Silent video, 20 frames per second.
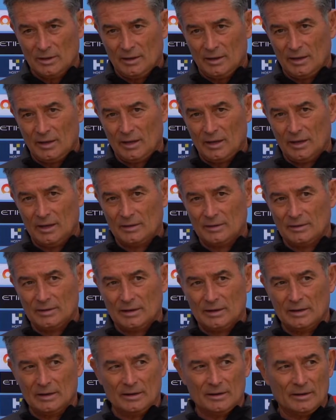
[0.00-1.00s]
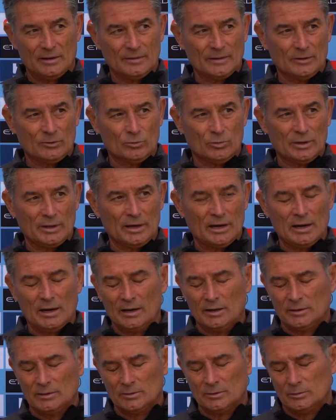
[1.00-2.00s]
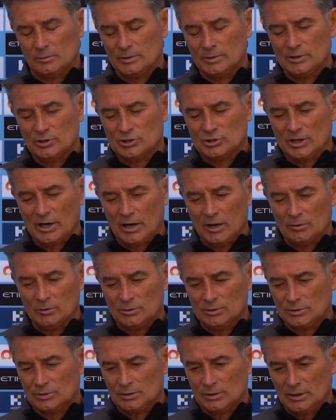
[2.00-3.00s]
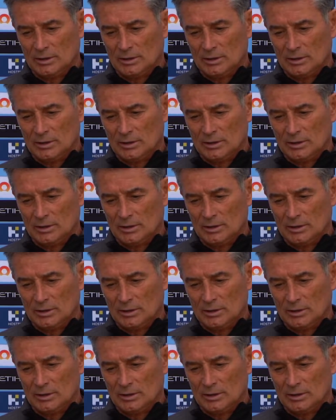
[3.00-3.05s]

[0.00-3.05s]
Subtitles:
and that we are with the shout